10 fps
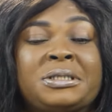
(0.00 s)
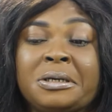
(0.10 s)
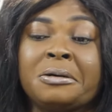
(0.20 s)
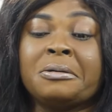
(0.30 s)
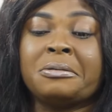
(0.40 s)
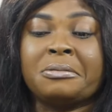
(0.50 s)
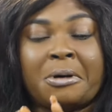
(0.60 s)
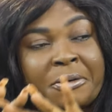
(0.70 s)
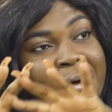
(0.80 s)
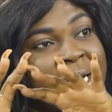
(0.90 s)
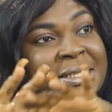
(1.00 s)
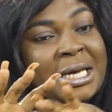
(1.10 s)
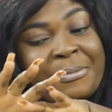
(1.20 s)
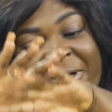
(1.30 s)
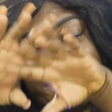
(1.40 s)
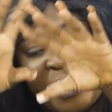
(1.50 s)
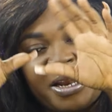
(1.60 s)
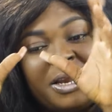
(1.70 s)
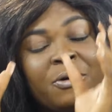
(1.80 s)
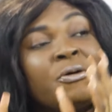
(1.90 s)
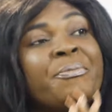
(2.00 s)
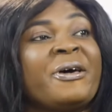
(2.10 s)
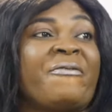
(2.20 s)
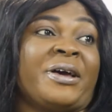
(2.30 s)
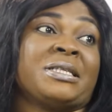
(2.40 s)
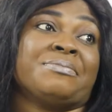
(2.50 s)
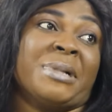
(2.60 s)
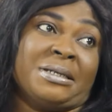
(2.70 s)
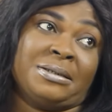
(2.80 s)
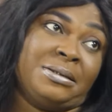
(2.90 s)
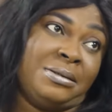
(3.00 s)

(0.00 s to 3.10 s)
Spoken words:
So on one side, I finding the own perfect man.